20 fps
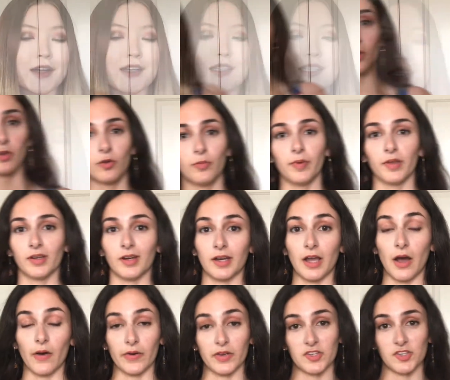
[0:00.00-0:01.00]
A little bit on how
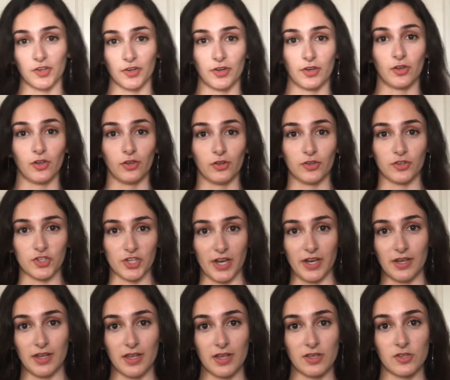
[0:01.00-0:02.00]
I started to learn
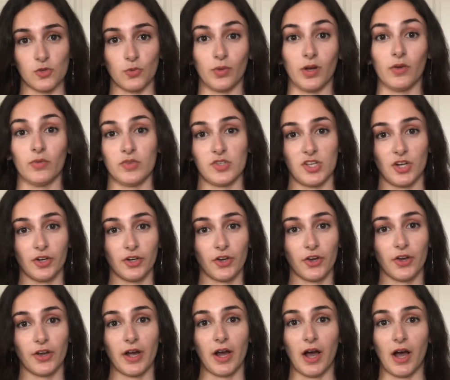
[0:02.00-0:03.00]
Chinese. When I was
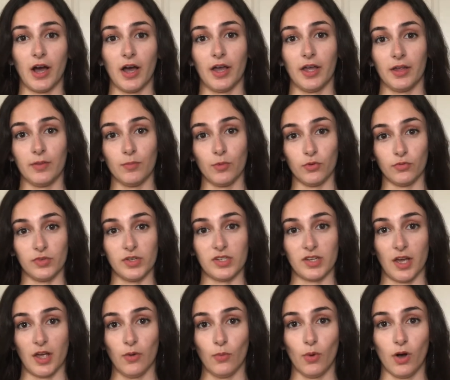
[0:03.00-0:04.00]
younger, I moved to
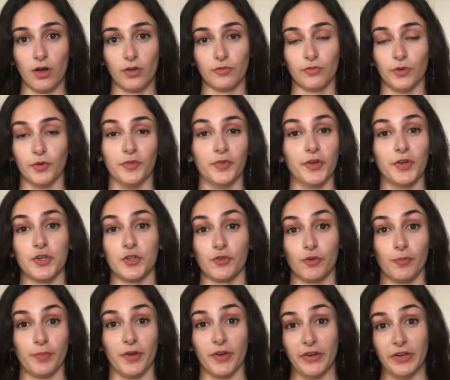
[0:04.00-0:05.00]
Taiwan for a very short
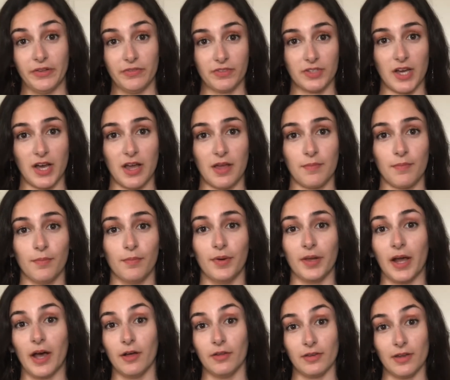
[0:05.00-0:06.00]
period of time, but
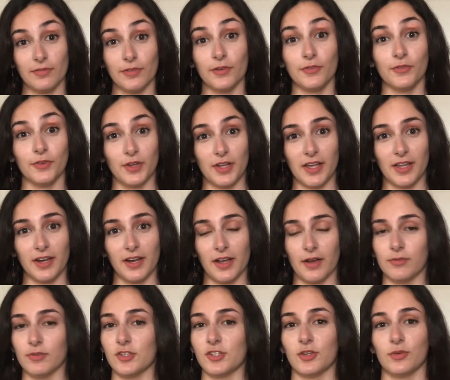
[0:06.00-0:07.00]
I'll never forget it. I
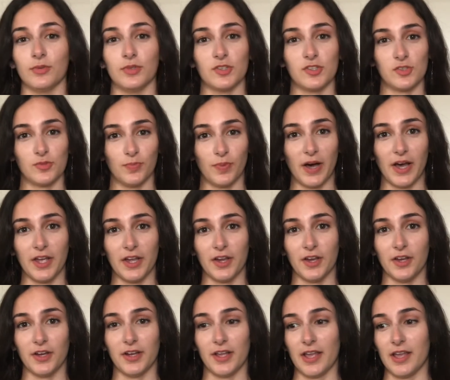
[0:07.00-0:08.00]
was so
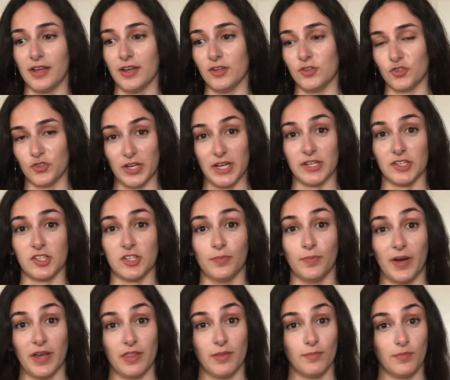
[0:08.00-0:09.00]
inspired and entranced
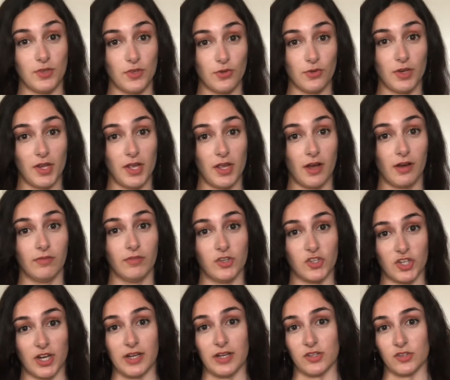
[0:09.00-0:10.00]
by the beauty of the
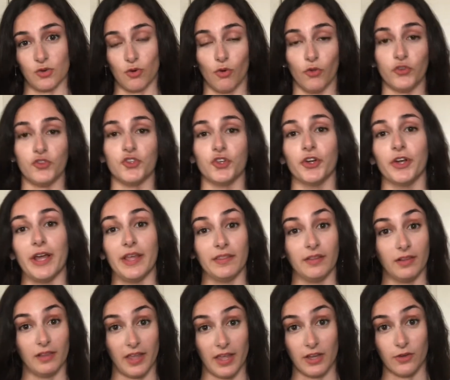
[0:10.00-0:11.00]
Chinese culture and the
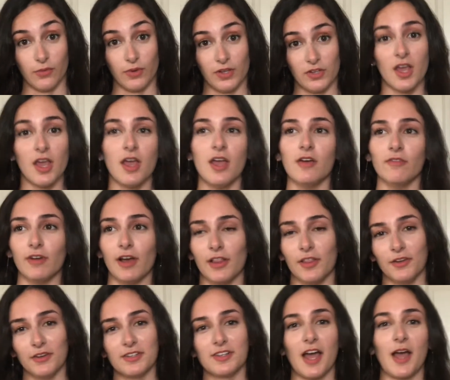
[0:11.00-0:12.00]
language, rather
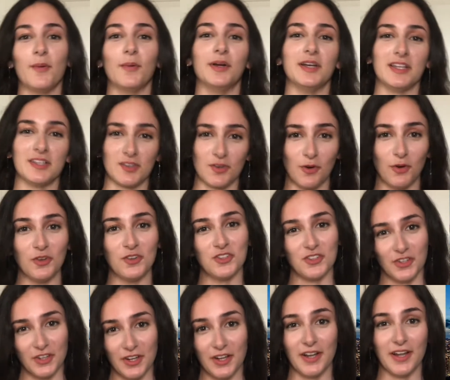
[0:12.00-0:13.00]
Taiwanese
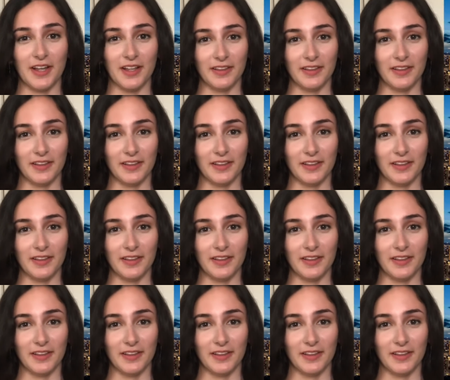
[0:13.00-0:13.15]
culture and